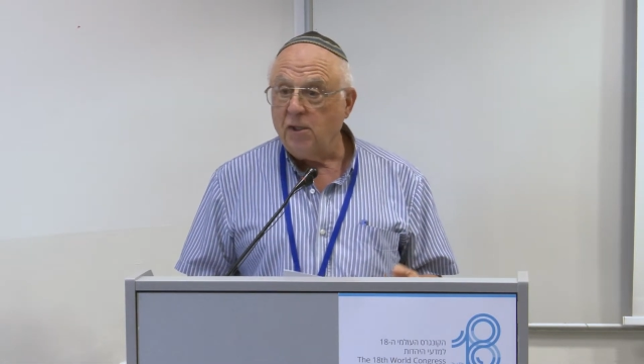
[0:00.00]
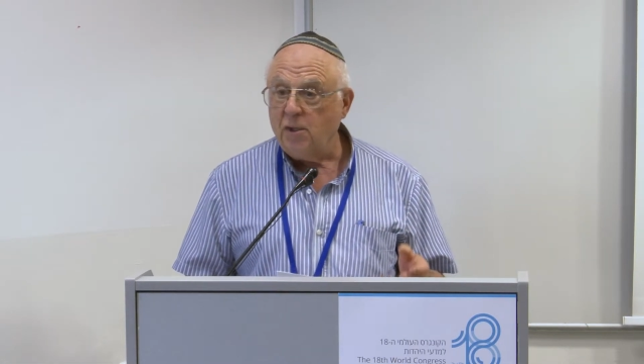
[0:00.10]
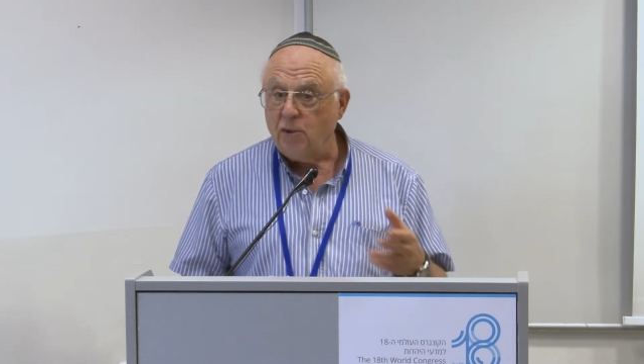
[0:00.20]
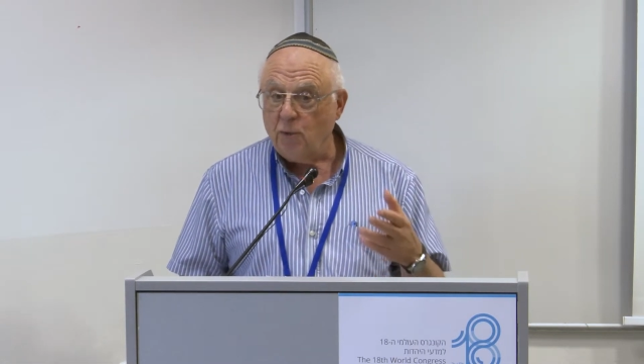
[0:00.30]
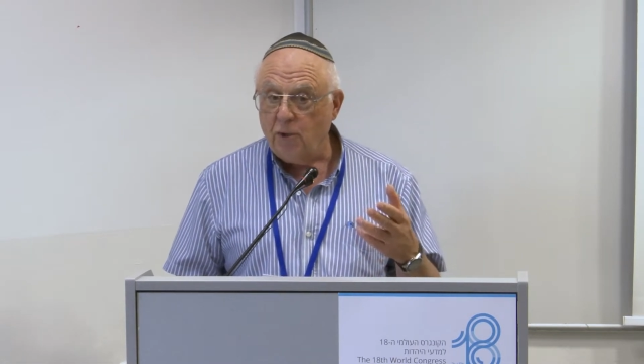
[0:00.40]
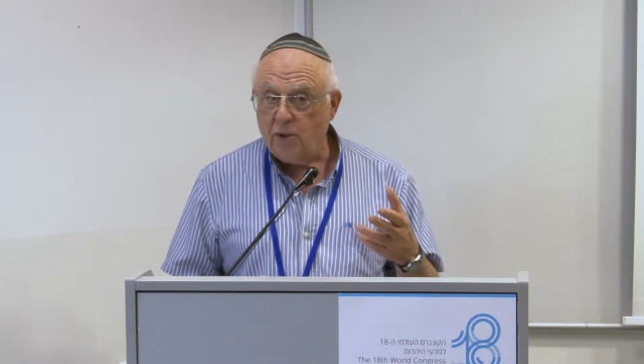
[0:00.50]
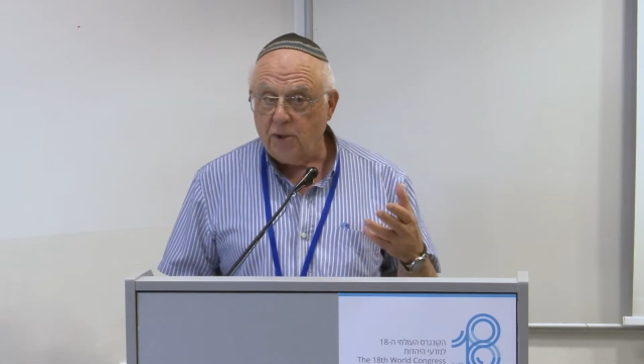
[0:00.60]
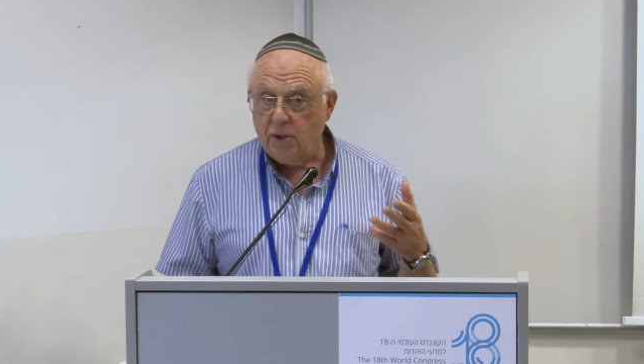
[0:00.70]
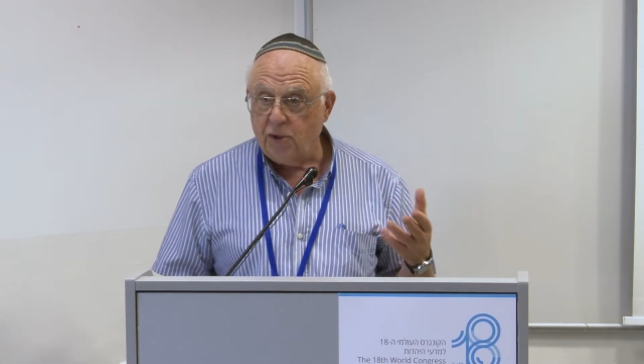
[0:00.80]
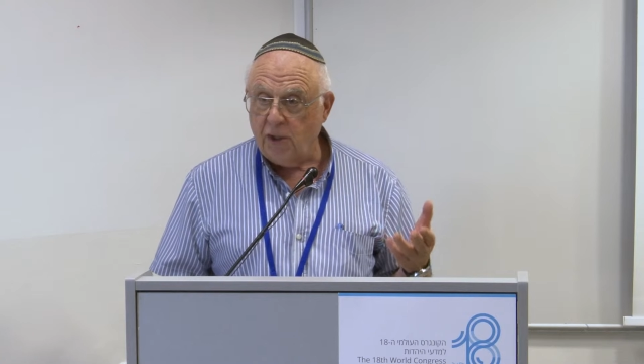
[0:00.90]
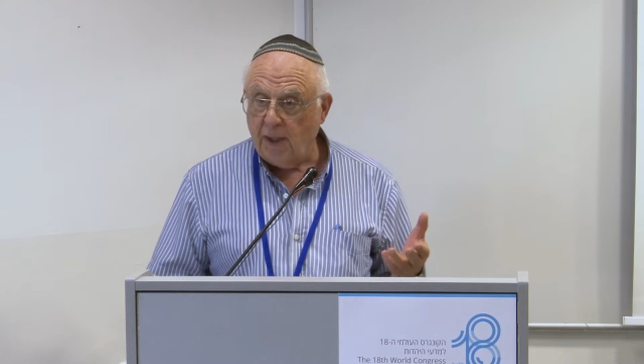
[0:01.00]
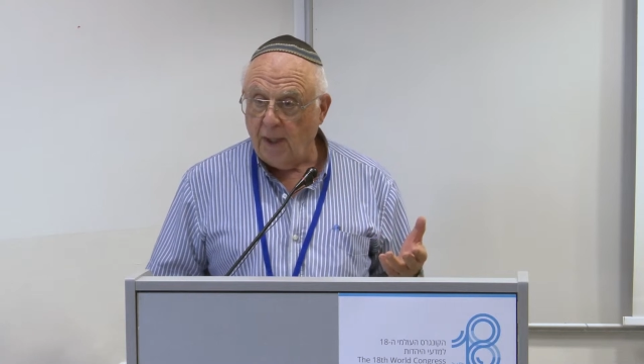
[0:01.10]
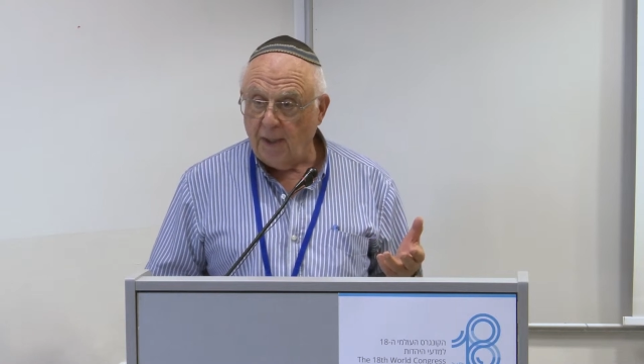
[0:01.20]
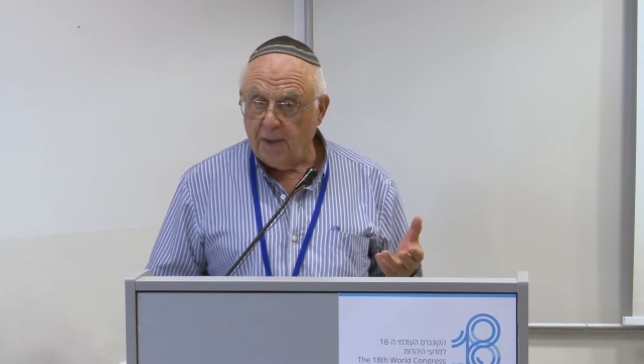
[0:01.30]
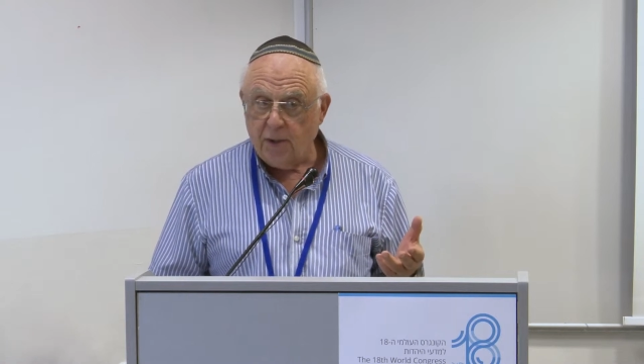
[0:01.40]
Jewish
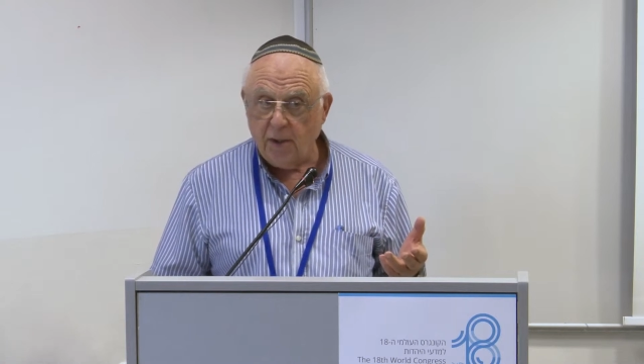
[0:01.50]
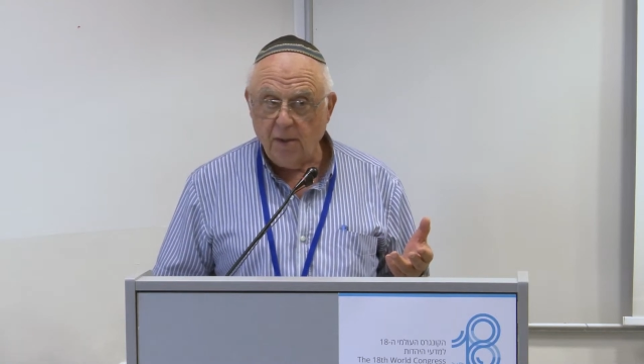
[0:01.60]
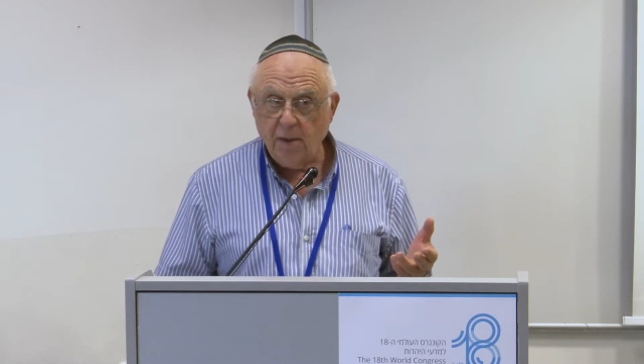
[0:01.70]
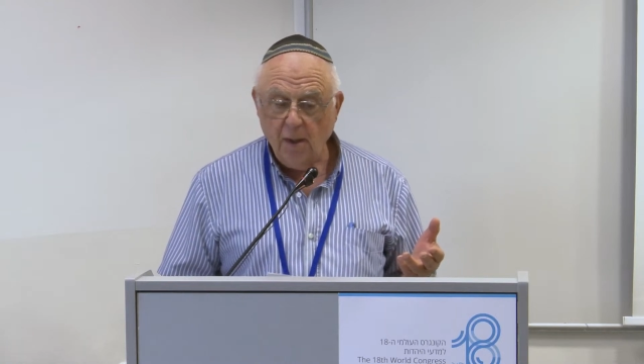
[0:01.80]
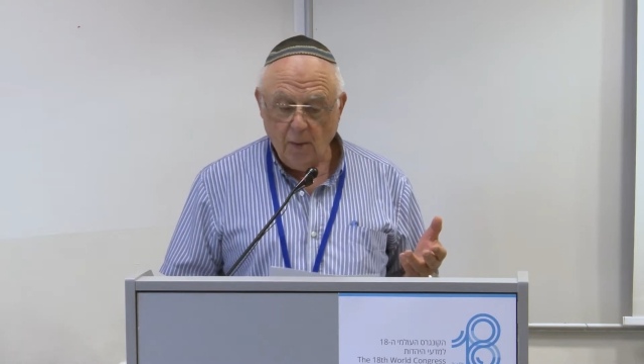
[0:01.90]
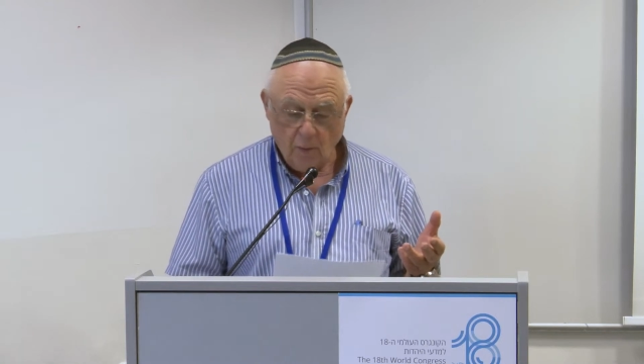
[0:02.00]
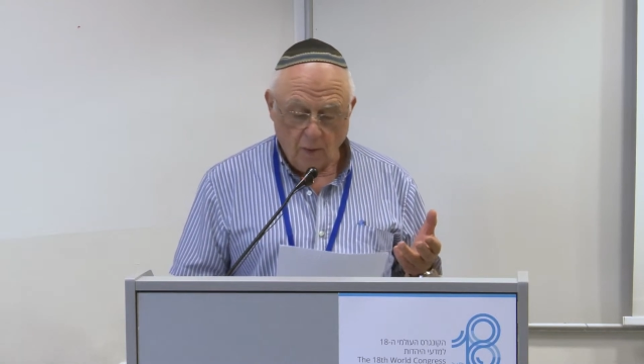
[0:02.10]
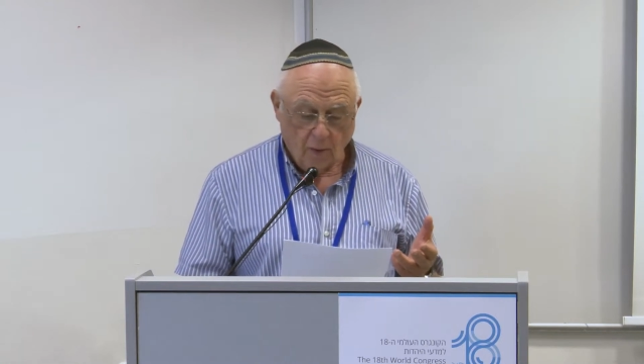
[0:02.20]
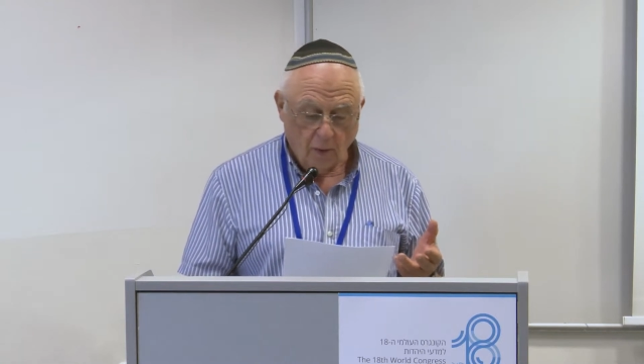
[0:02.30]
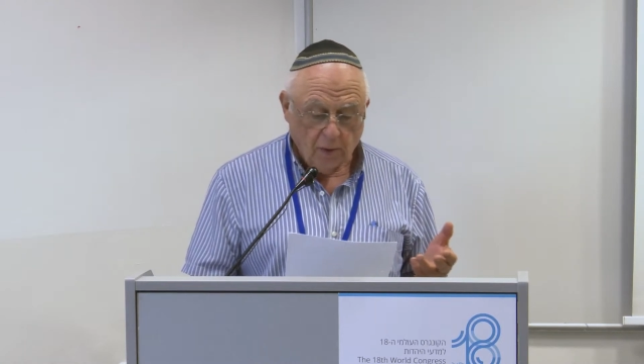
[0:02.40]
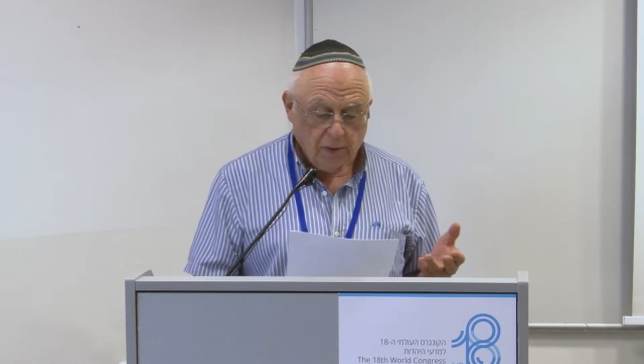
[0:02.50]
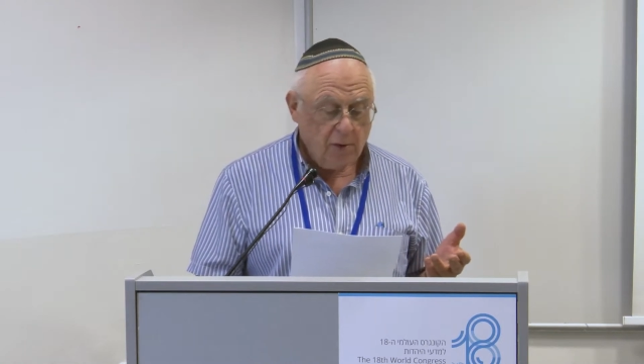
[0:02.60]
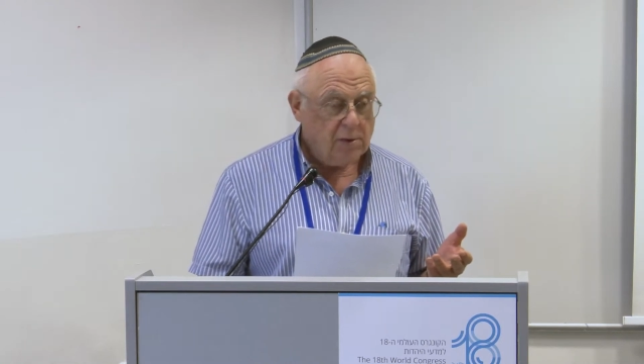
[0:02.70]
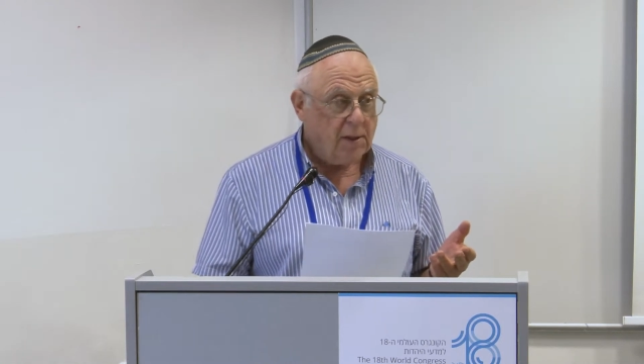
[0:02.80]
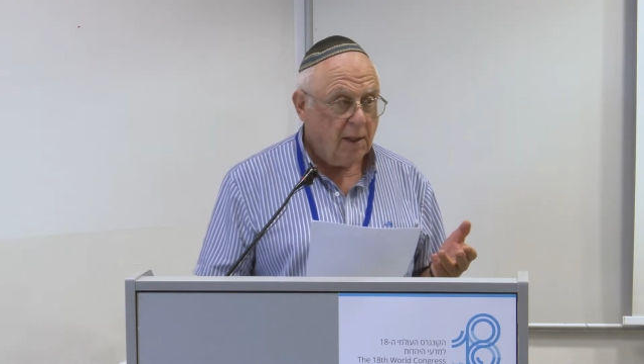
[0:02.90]
genealogy, we're
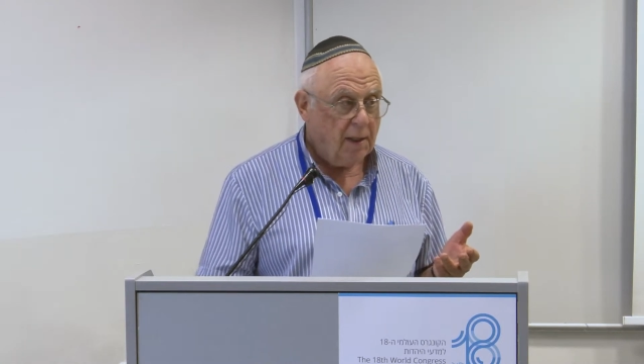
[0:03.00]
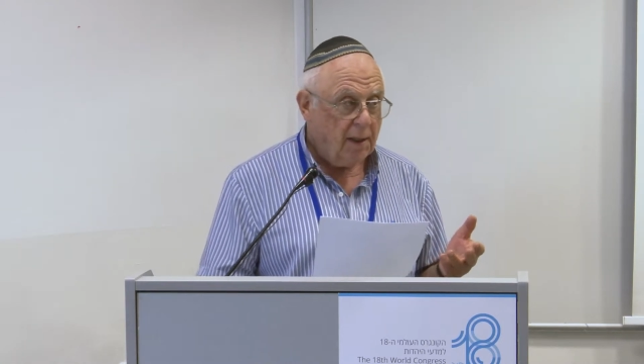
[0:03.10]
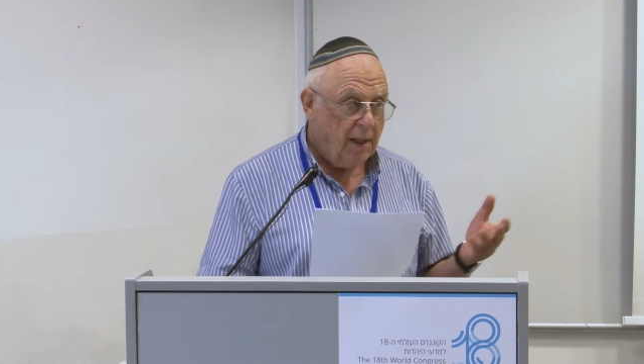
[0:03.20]
also studying,